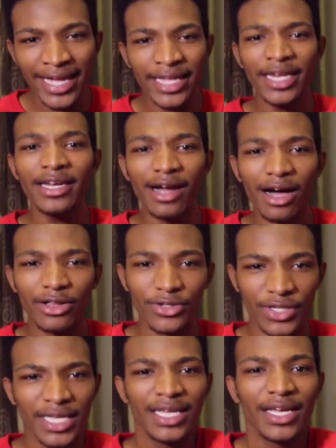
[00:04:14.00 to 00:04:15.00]

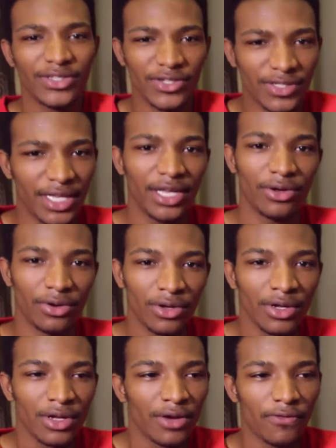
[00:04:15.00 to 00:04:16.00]
$80 is a steal
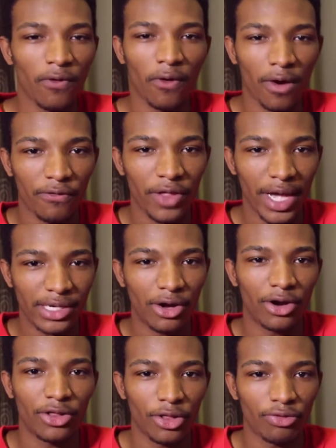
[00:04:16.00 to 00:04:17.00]
for a flash
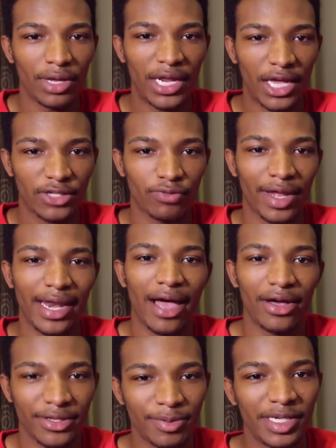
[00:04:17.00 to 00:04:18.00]
card on the 3DS right
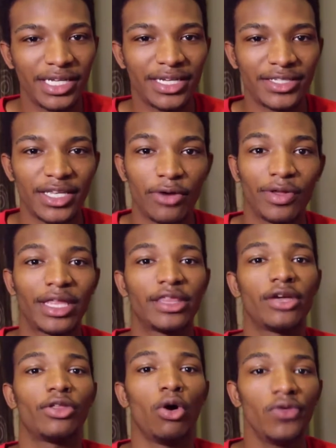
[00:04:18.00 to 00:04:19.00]
now, especially considering
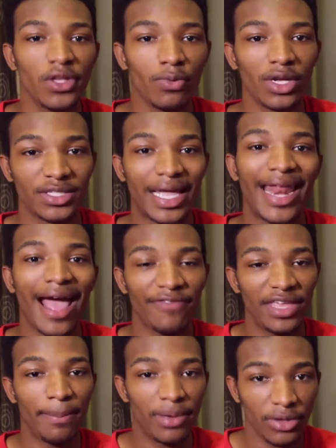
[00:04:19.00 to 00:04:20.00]
that they're the only ones that
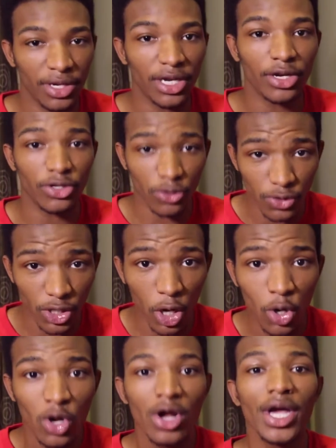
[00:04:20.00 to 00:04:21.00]
have the ability to do
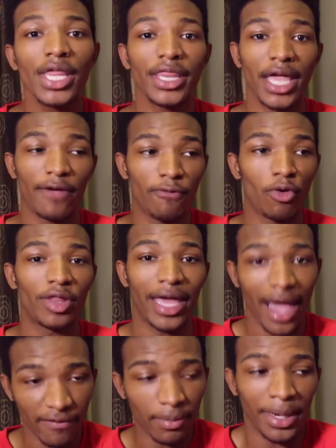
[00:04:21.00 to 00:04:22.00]
so. Therefore,
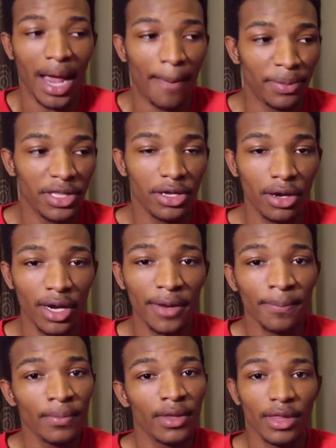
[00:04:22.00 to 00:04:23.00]
they have a monopoly on
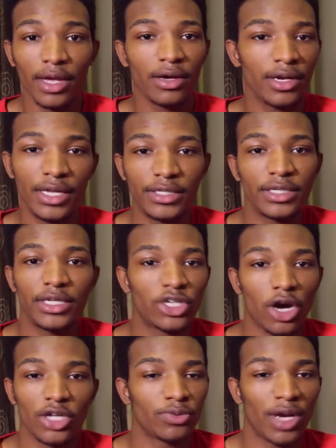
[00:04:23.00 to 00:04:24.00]
it. They could easily
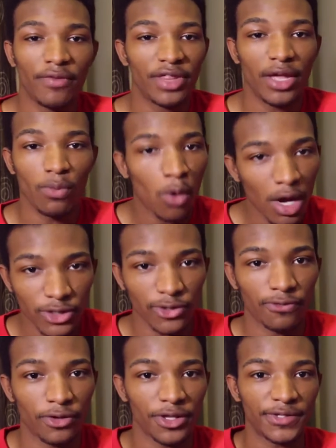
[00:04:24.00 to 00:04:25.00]
charge whatever they want
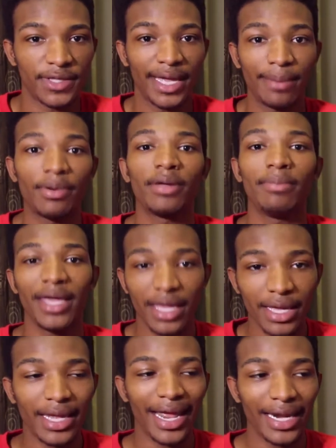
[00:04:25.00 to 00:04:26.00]
to for this thing, but
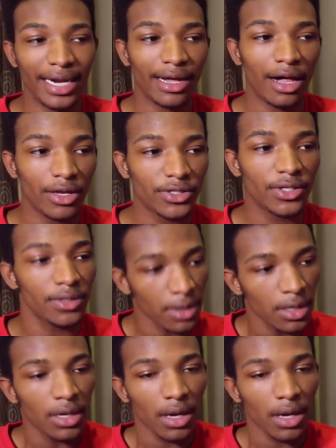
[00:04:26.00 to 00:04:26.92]
making it $80 is